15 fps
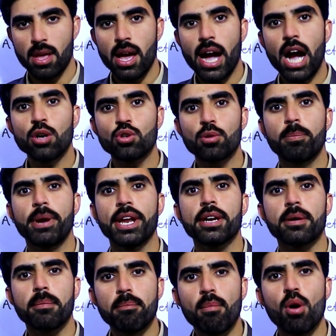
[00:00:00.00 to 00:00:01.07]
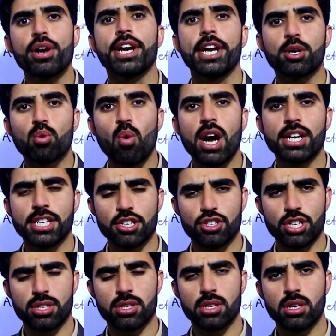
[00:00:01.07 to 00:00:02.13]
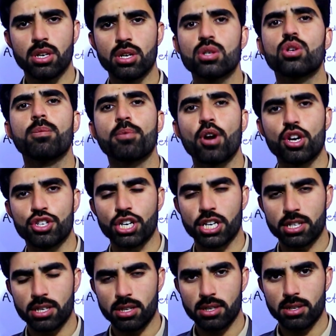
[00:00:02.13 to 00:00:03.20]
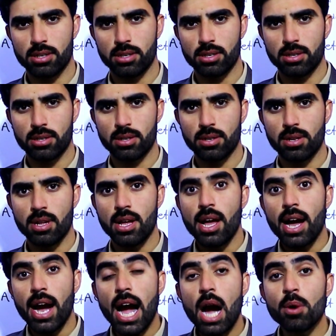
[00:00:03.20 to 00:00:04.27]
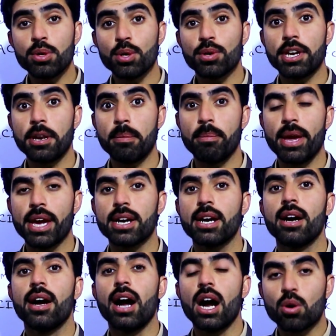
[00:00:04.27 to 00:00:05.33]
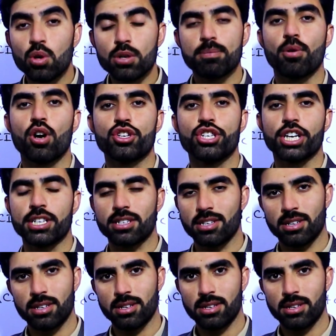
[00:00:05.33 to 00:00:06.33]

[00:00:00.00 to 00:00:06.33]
how to bring more advantages to project, how you can make a good project,